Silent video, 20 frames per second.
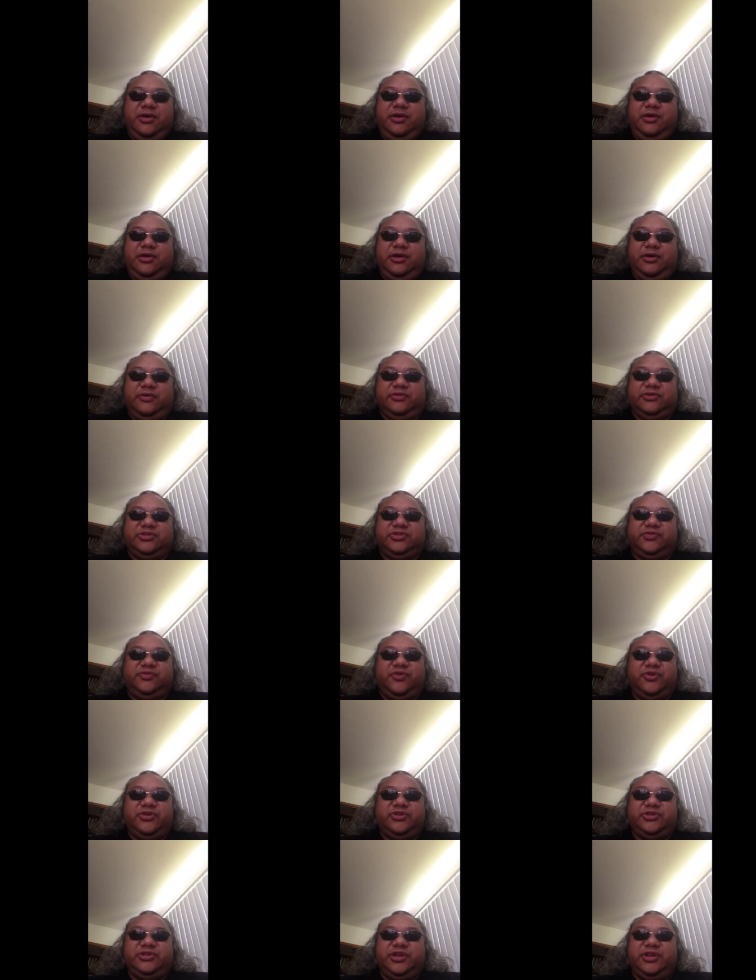I was
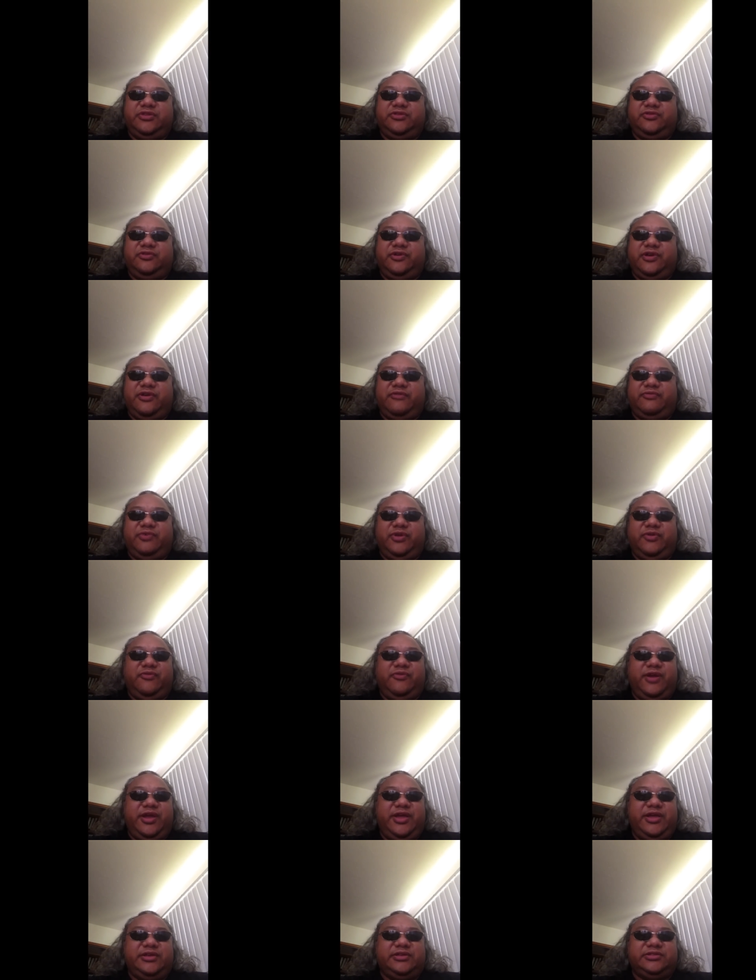fortunate to have been
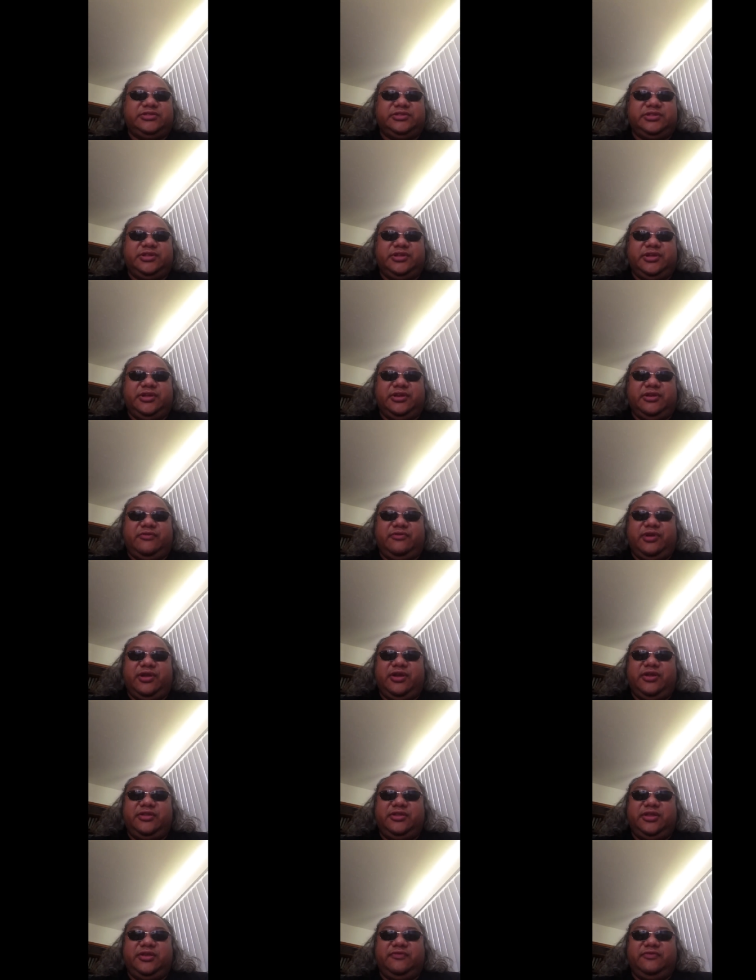raised in a
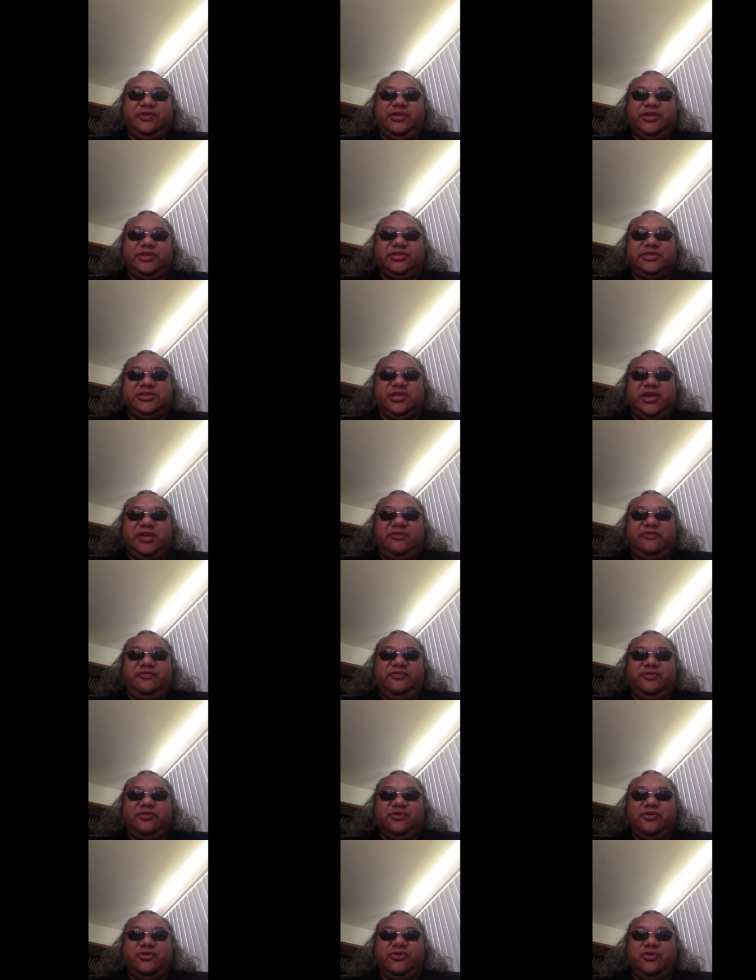relatively safe,
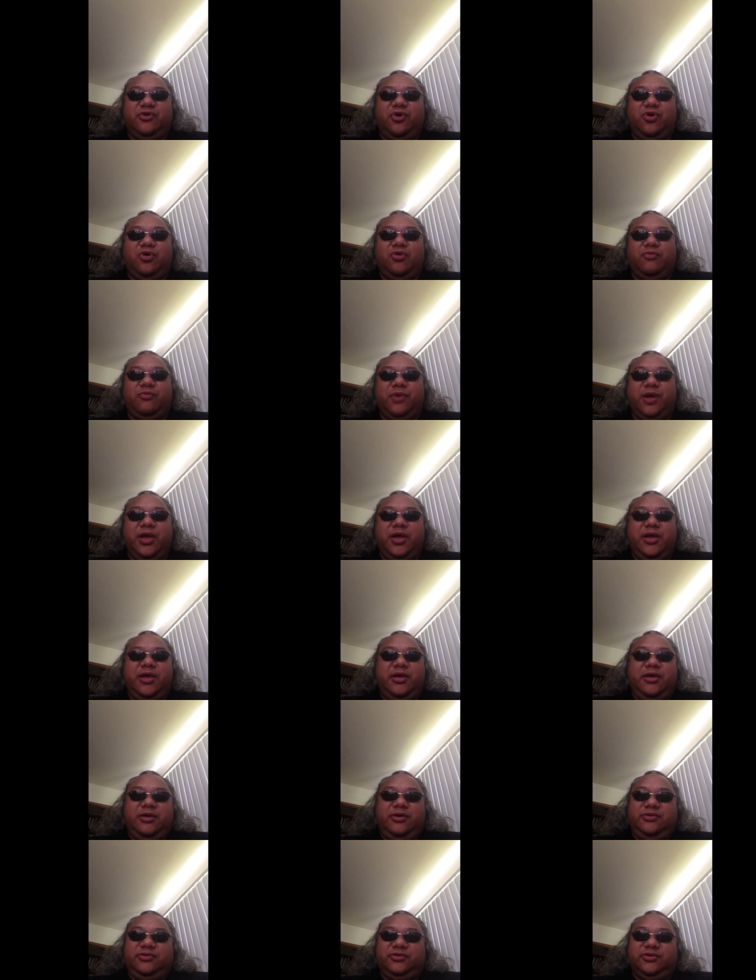good home
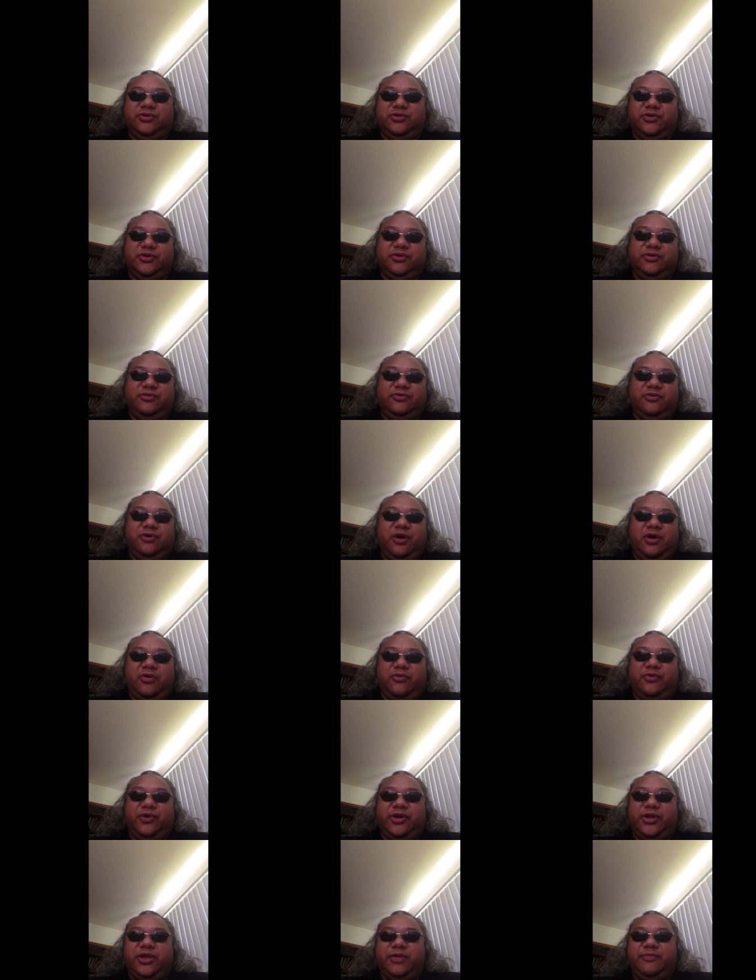to good,
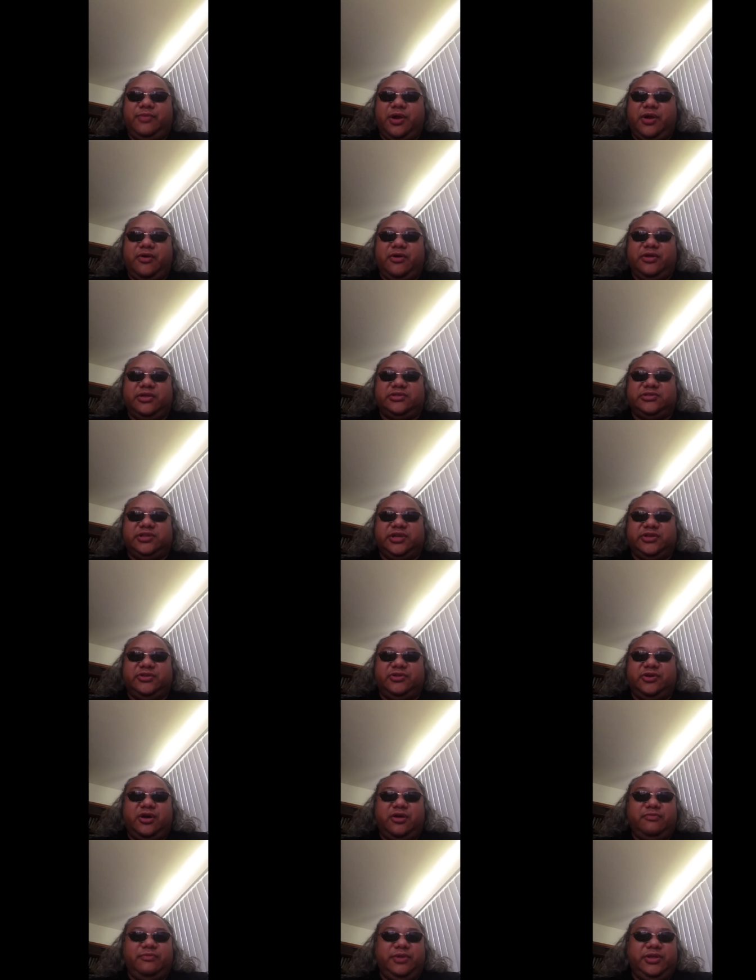hardworking parents that
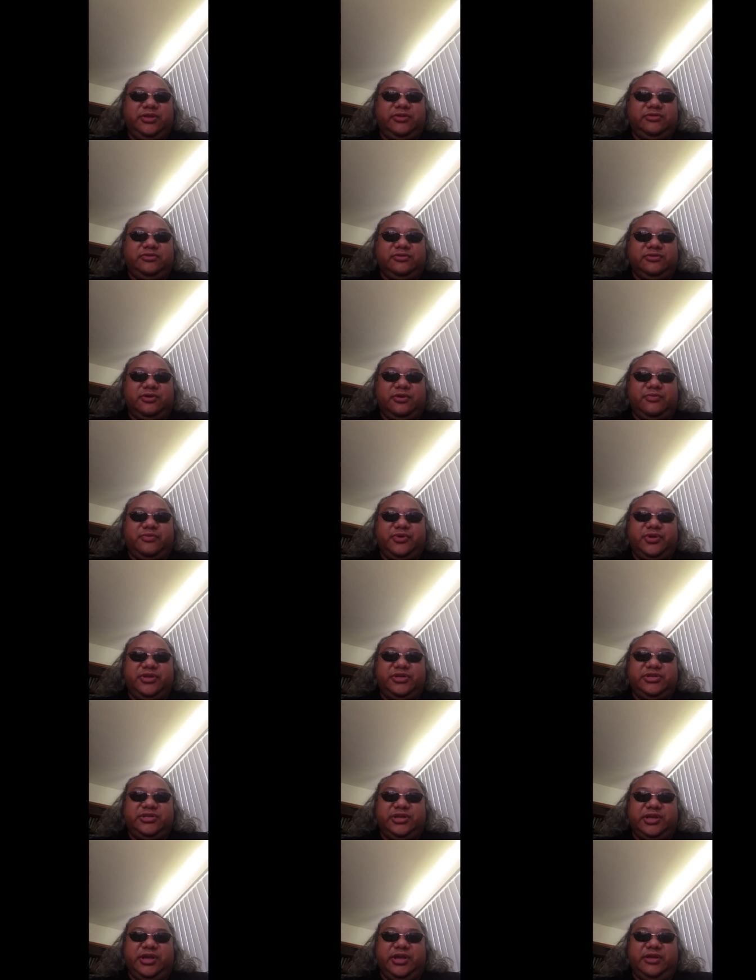taught me to
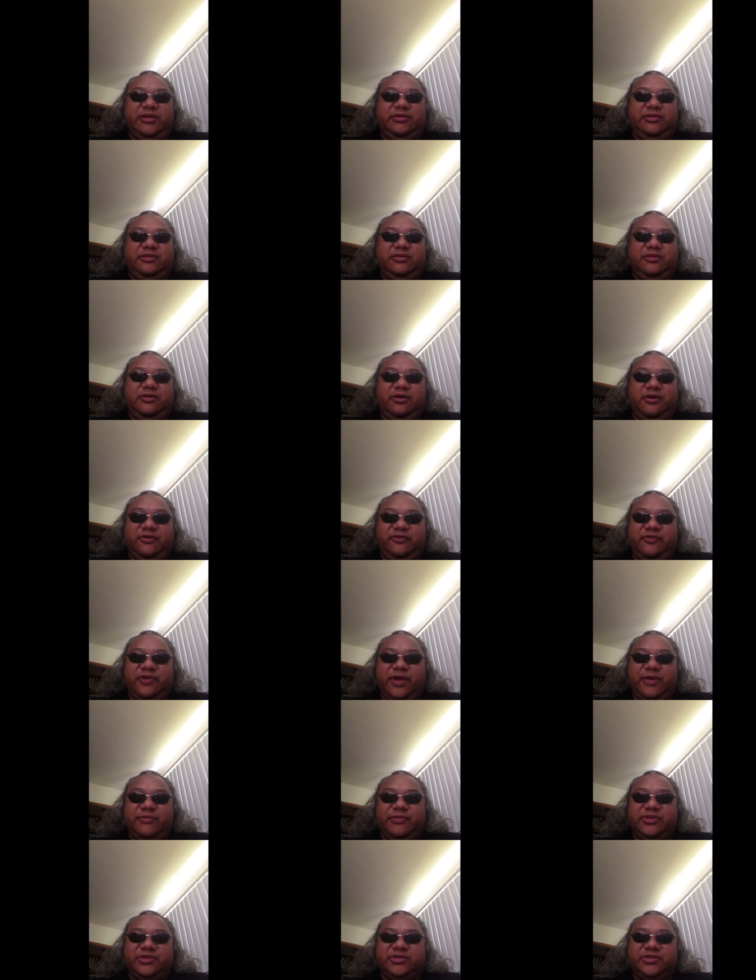appreciate our family's